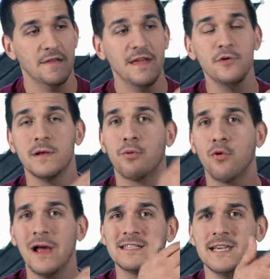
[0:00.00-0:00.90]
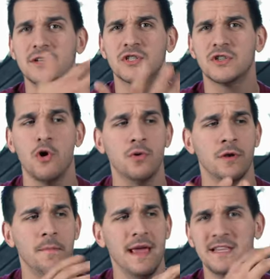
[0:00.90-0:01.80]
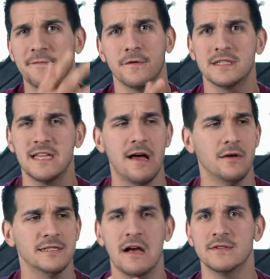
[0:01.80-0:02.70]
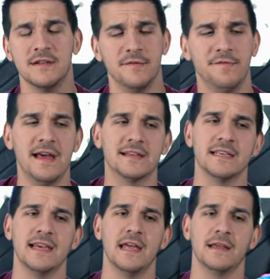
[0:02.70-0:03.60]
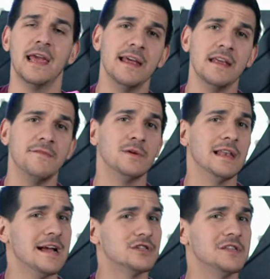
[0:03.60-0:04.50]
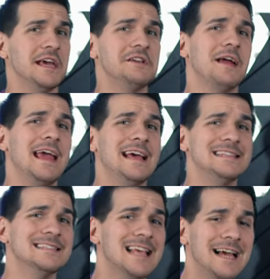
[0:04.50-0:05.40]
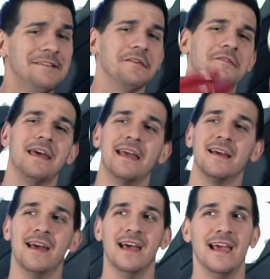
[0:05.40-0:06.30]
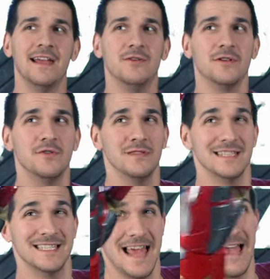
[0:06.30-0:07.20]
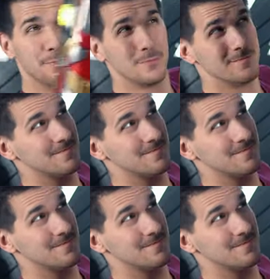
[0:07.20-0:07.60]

And then you can press each stone to make different sounds and effects. And again, if you can actually get your hand inside of the thing and you can do the snap,